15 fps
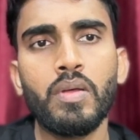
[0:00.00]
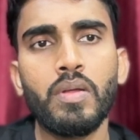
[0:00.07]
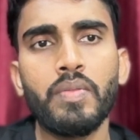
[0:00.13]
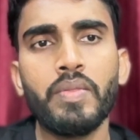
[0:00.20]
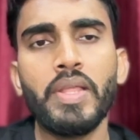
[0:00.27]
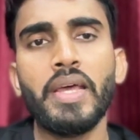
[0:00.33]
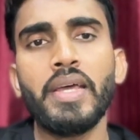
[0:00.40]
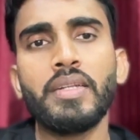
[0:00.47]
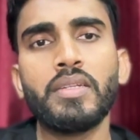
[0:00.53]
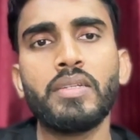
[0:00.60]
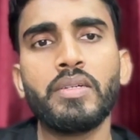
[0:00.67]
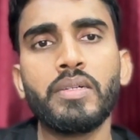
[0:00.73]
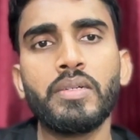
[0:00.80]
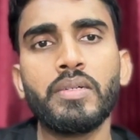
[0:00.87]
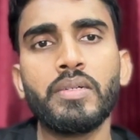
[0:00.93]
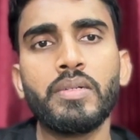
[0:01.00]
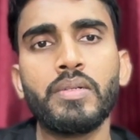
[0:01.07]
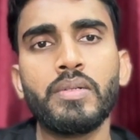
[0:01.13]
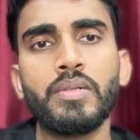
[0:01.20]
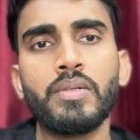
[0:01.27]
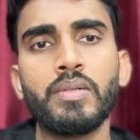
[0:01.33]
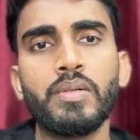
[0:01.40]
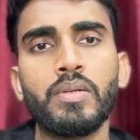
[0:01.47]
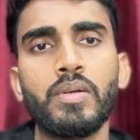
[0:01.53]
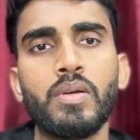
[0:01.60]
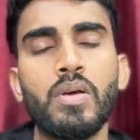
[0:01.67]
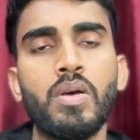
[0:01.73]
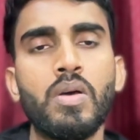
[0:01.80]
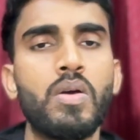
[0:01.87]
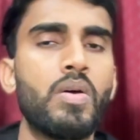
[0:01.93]
then
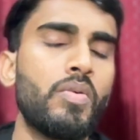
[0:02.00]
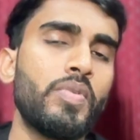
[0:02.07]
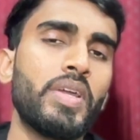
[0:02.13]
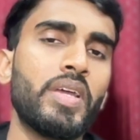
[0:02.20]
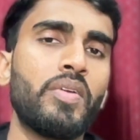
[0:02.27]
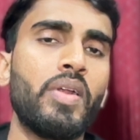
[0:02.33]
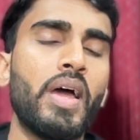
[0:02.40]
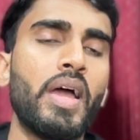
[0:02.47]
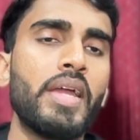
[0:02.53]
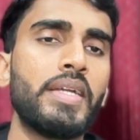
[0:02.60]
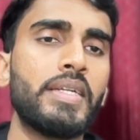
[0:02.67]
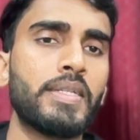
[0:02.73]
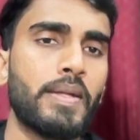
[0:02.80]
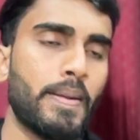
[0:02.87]
we can write